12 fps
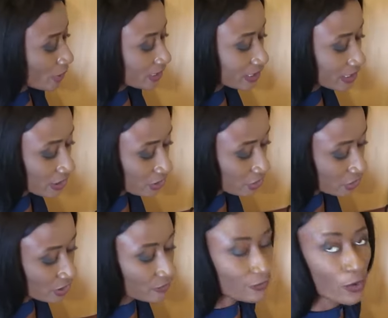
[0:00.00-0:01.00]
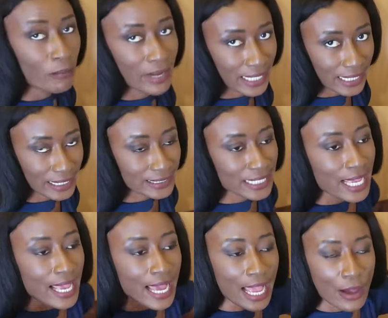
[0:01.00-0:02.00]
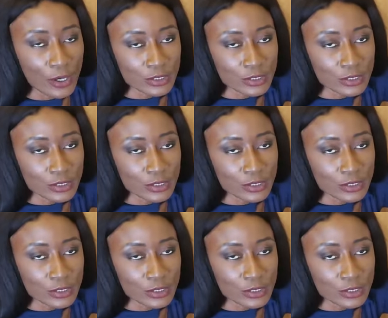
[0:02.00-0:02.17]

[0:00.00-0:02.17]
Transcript: 20 inches for my length i